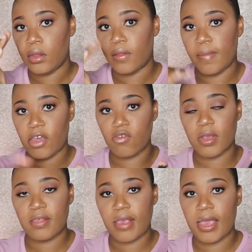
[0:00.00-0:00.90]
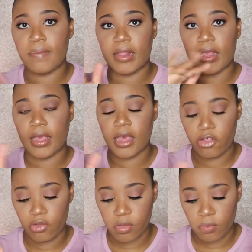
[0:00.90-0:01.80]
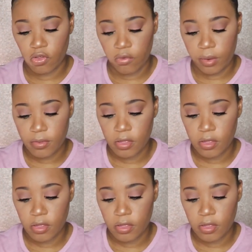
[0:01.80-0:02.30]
the measuring tape and then cut you some strips.